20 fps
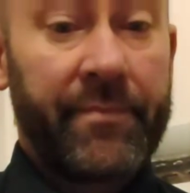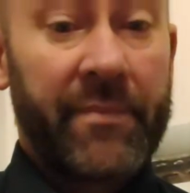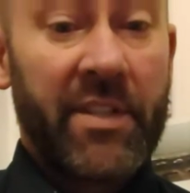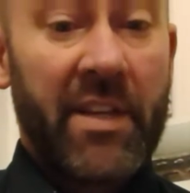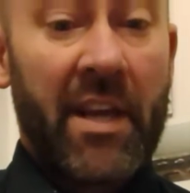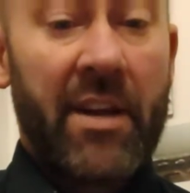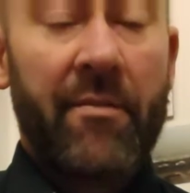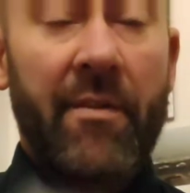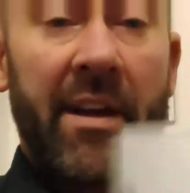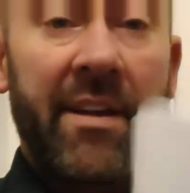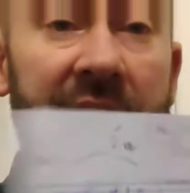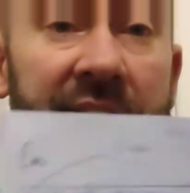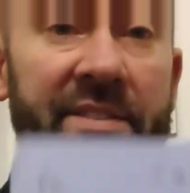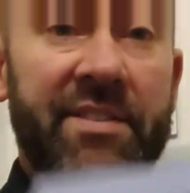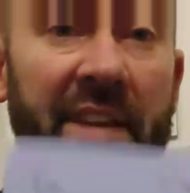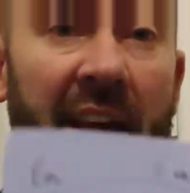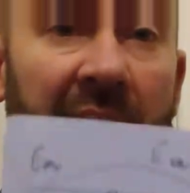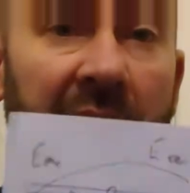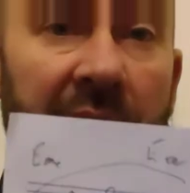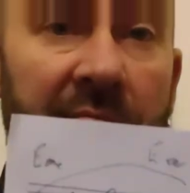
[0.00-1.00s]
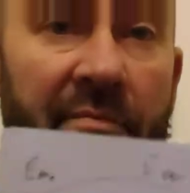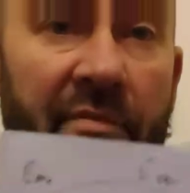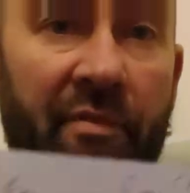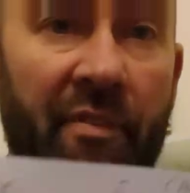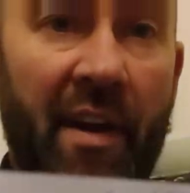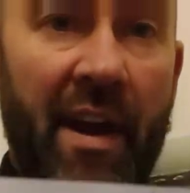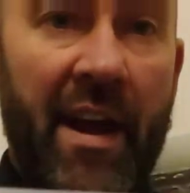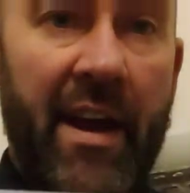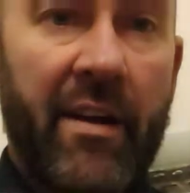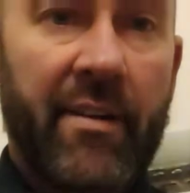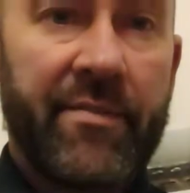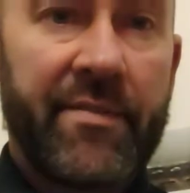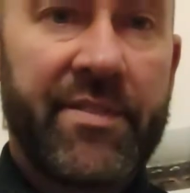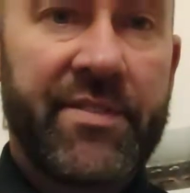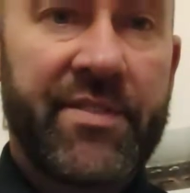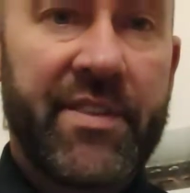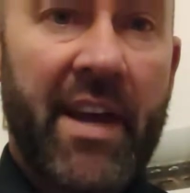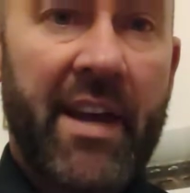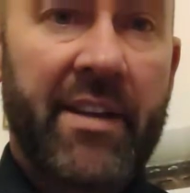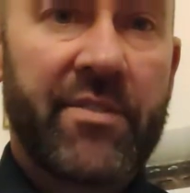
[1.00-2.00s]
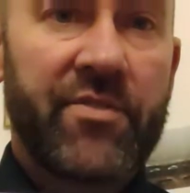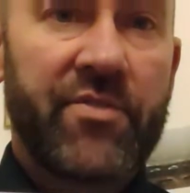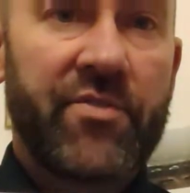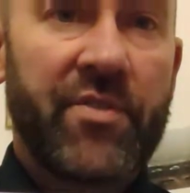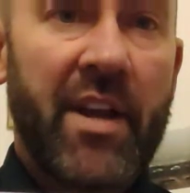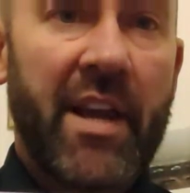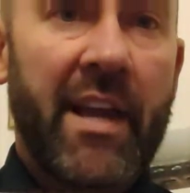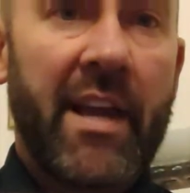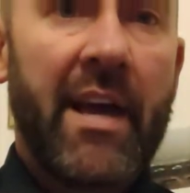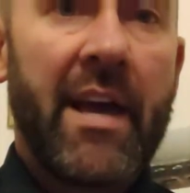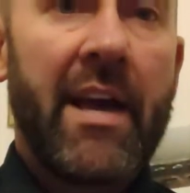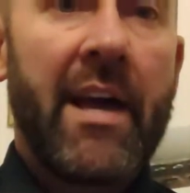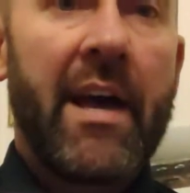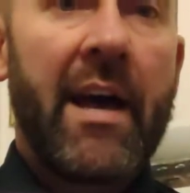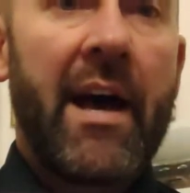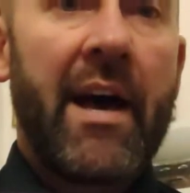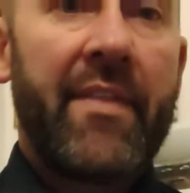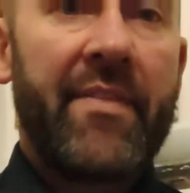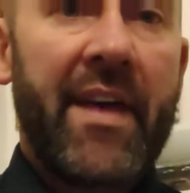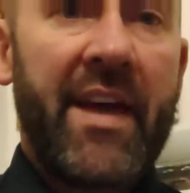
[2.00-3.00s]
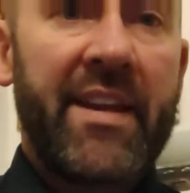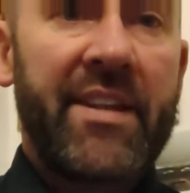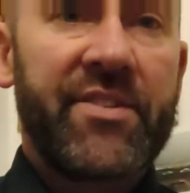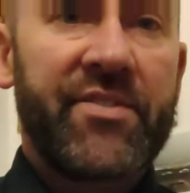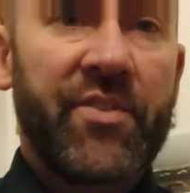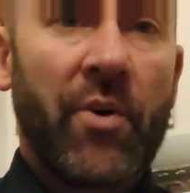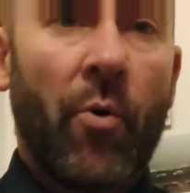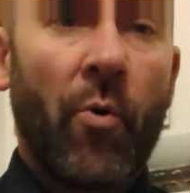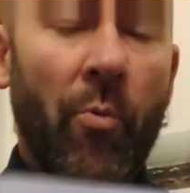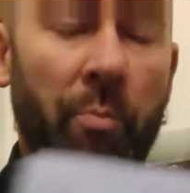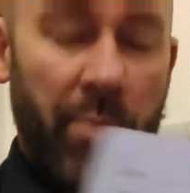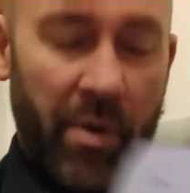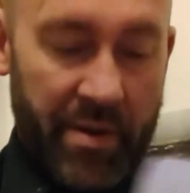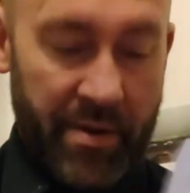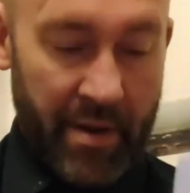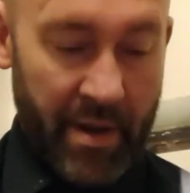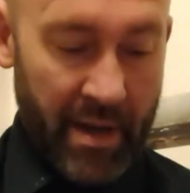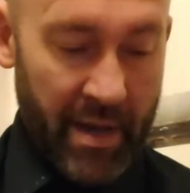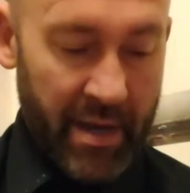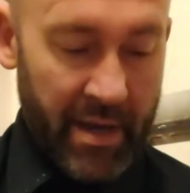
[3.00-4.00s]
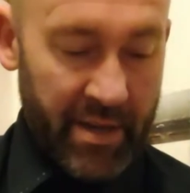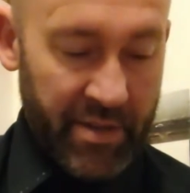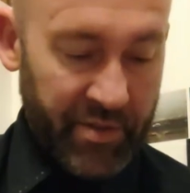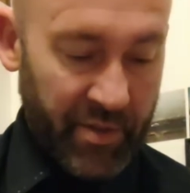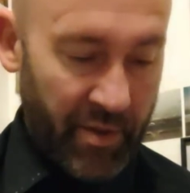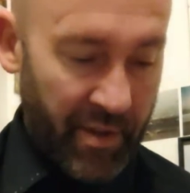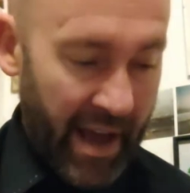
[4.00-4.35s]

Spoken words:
get it right, 2nd fret on the 2nd string, and then it's open. So